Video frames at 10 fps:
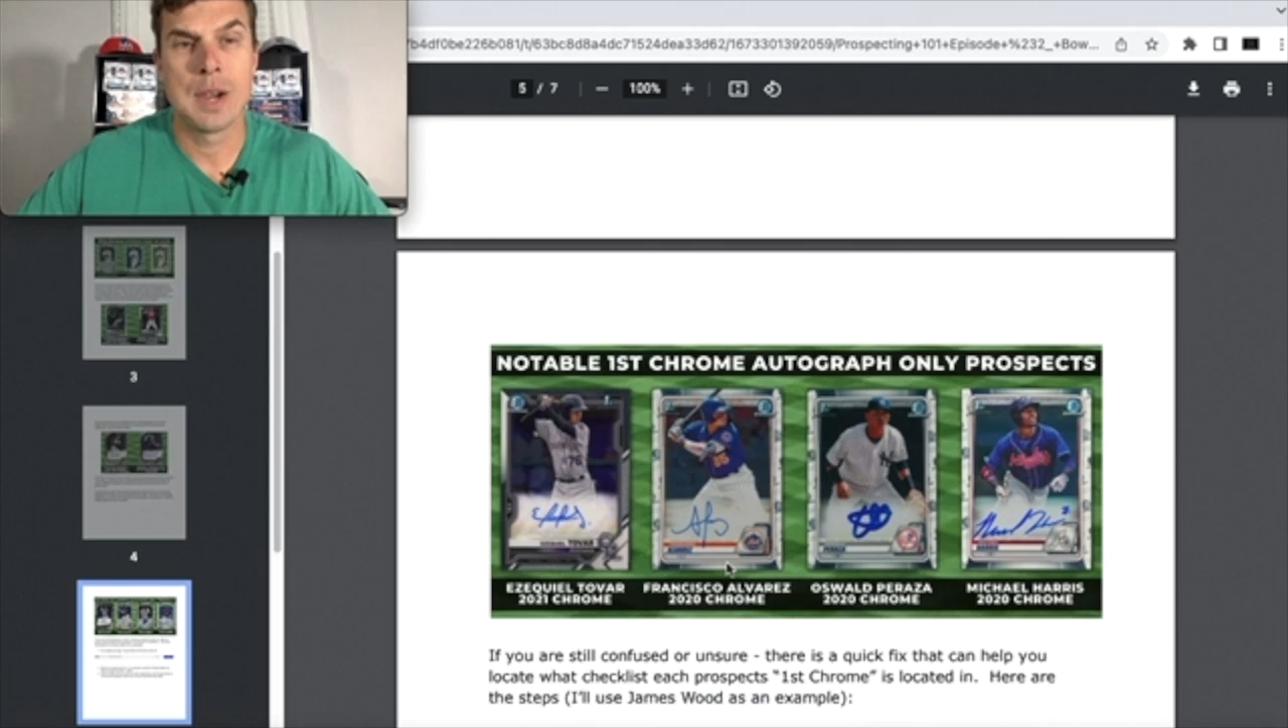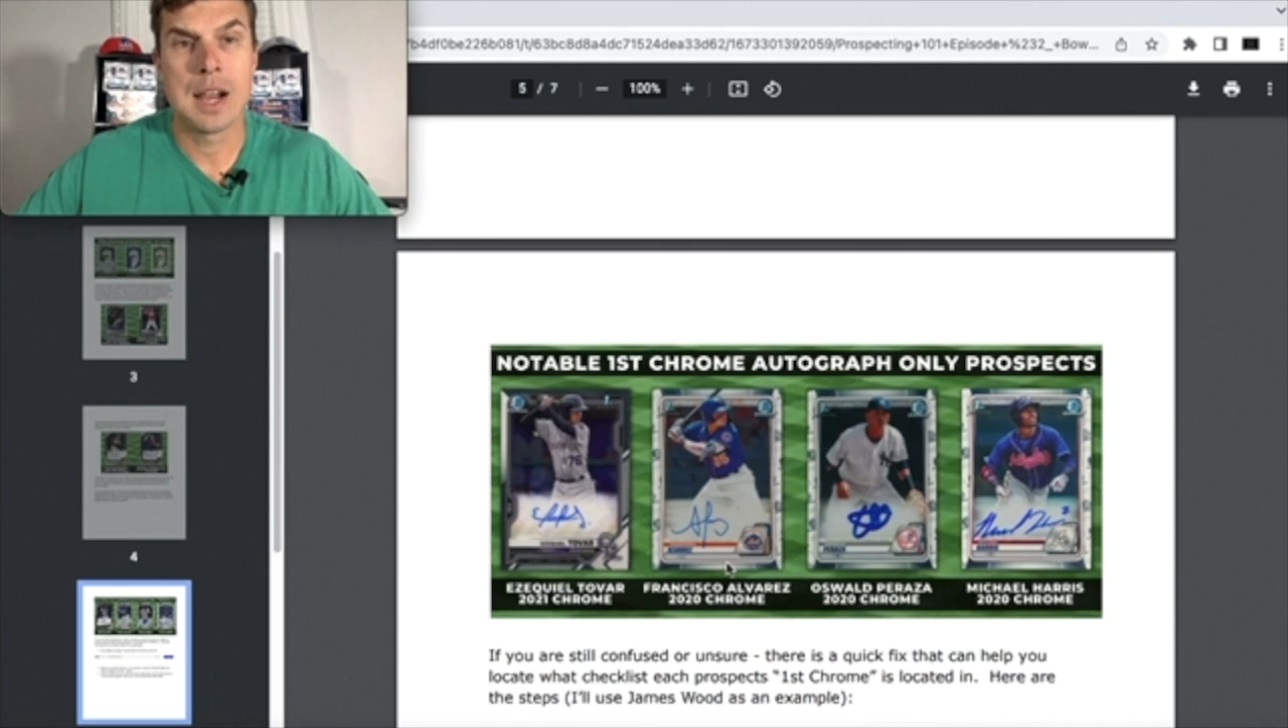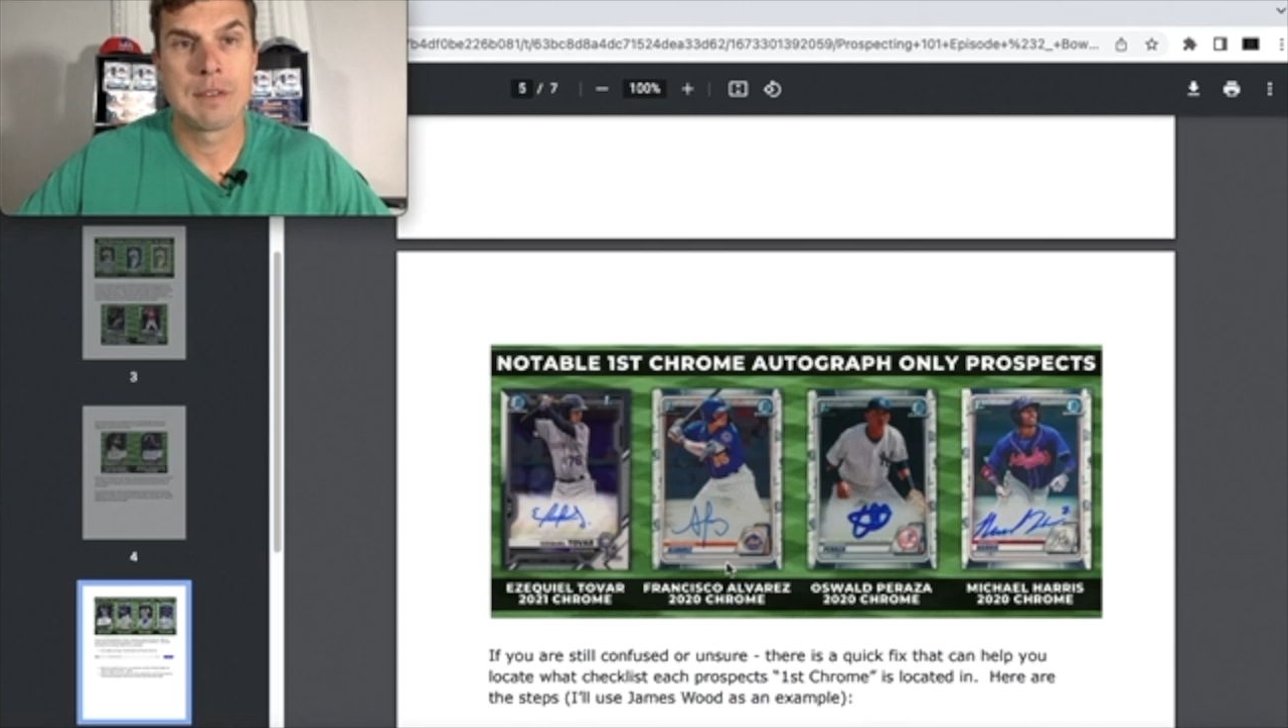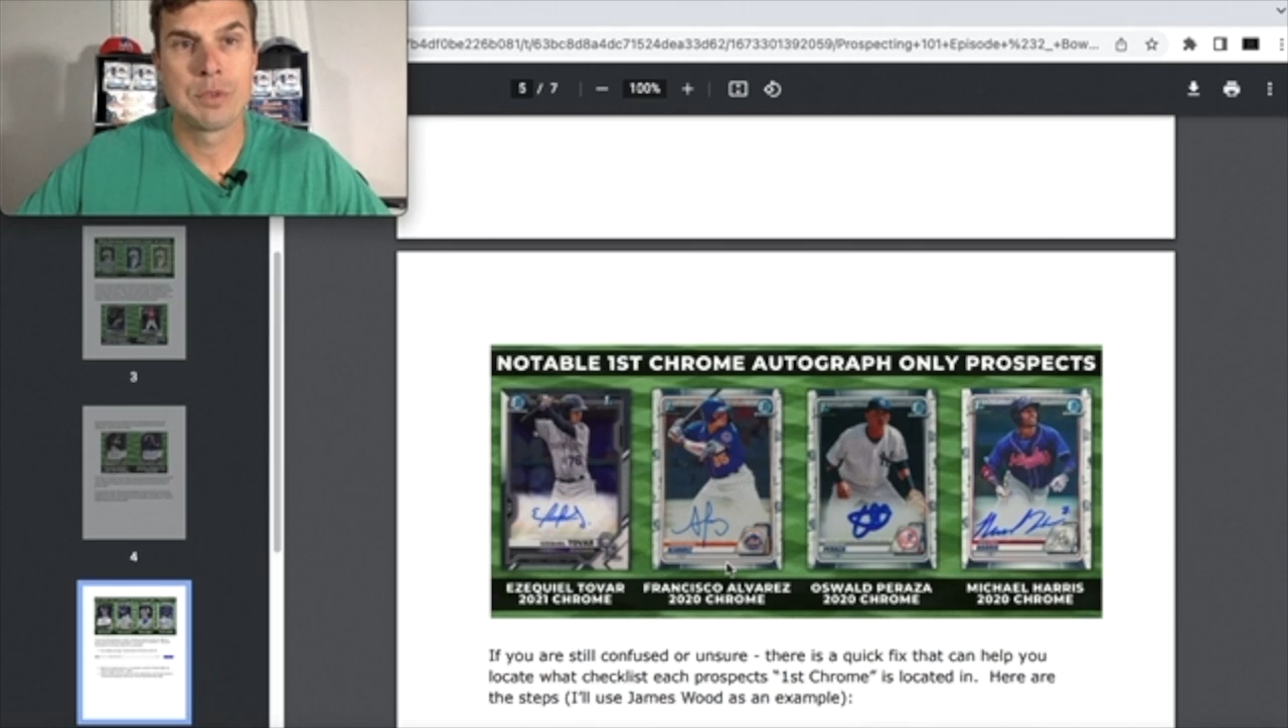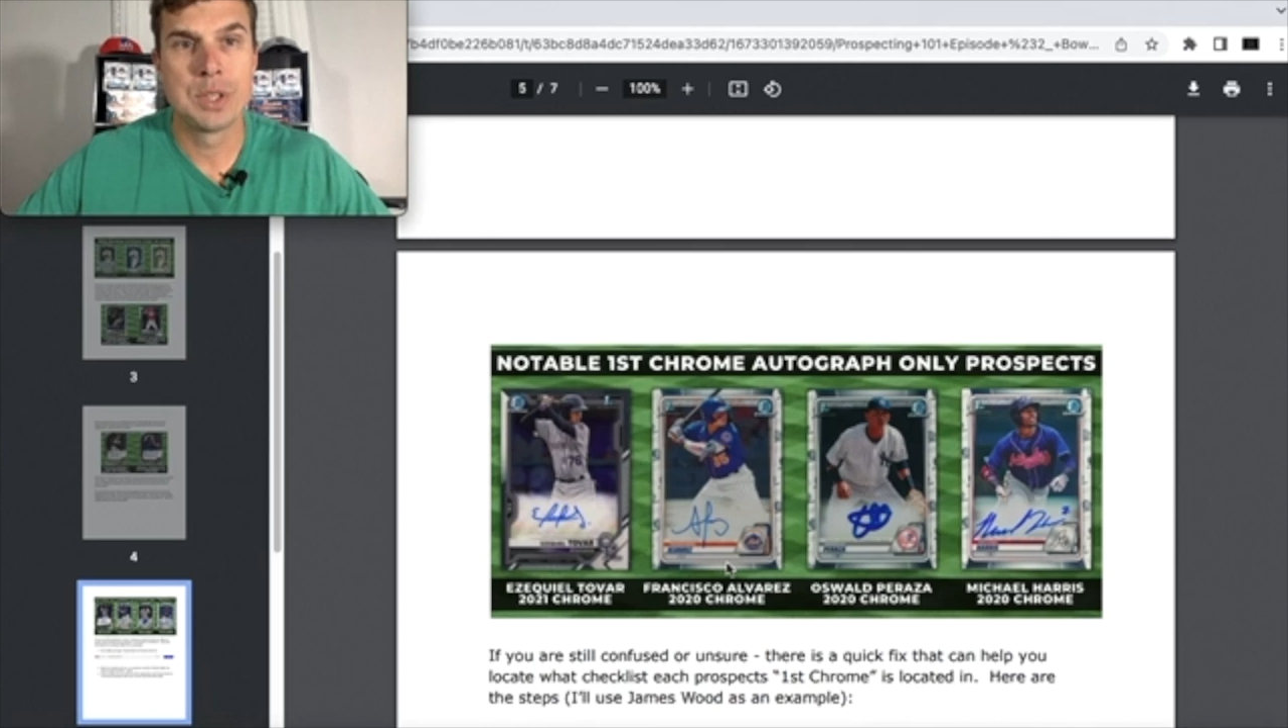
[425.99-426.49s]

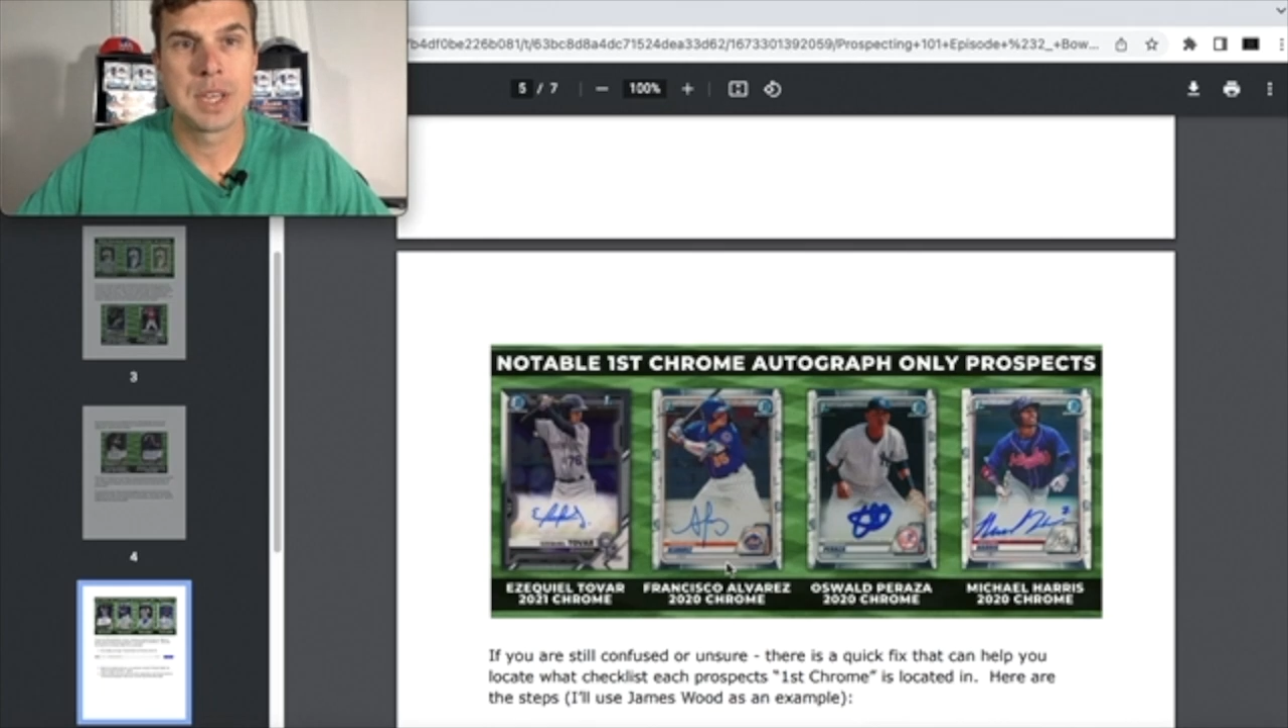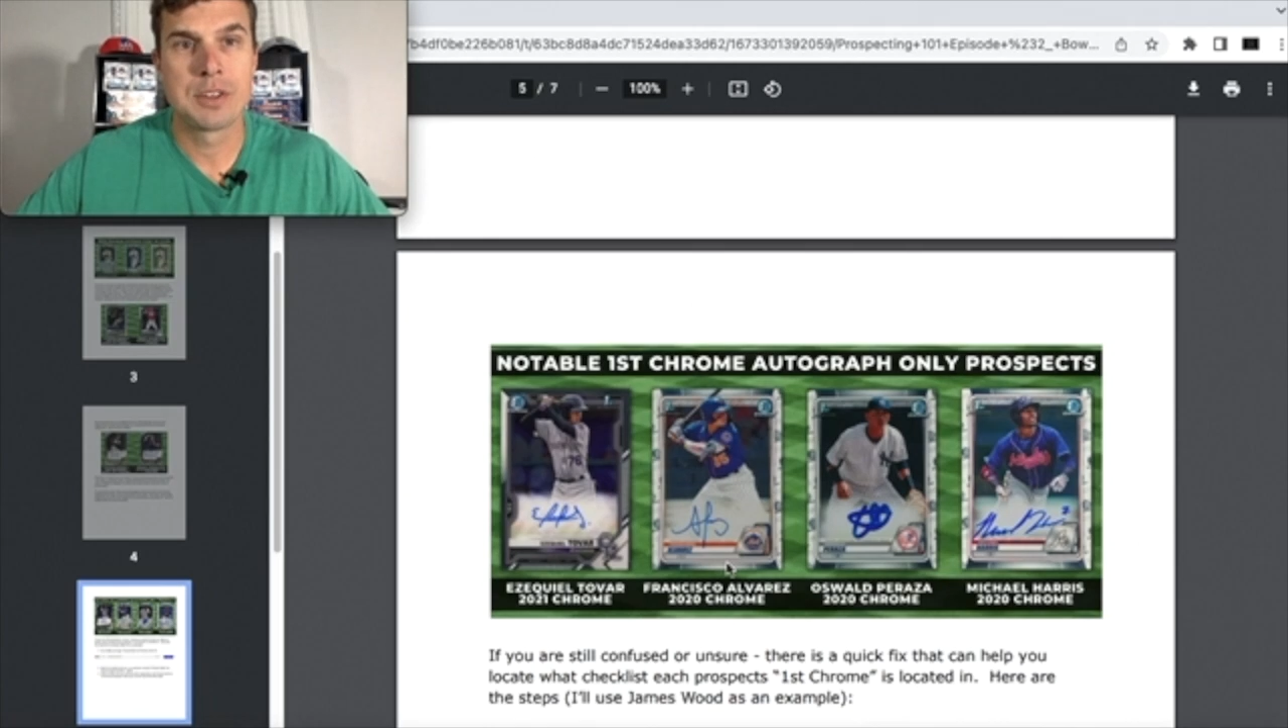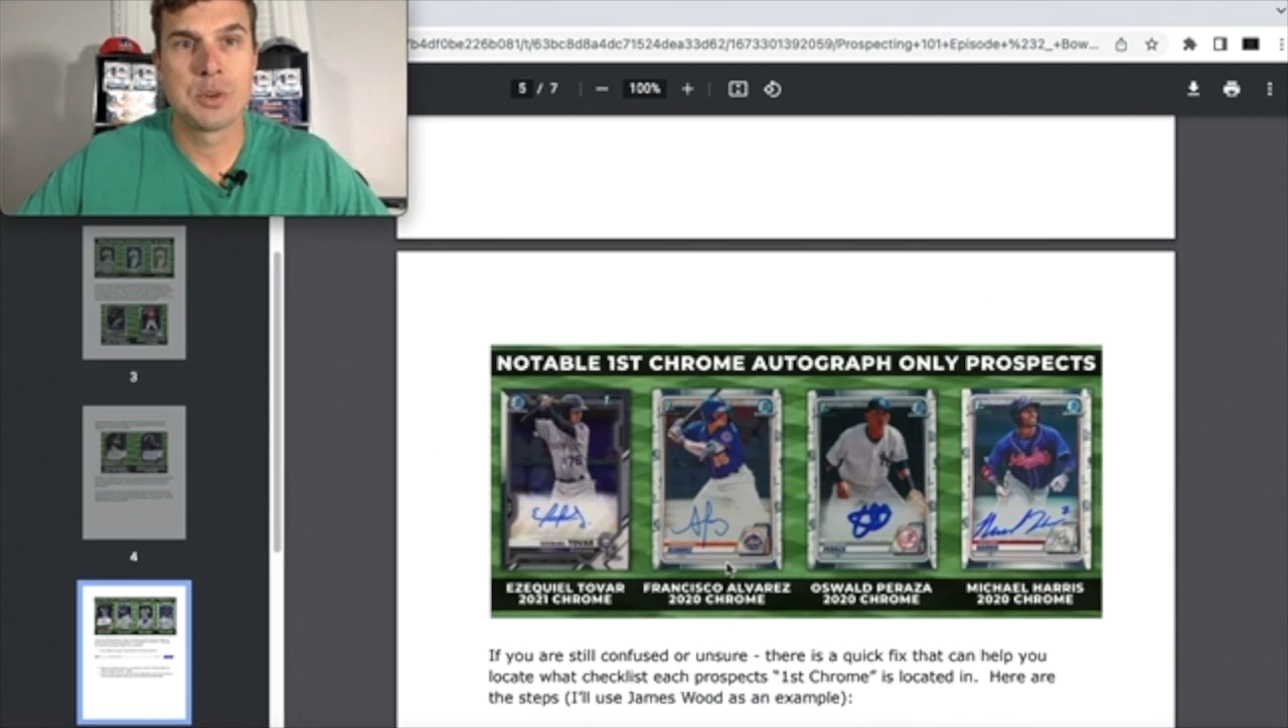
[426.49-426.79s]
Alvarez out of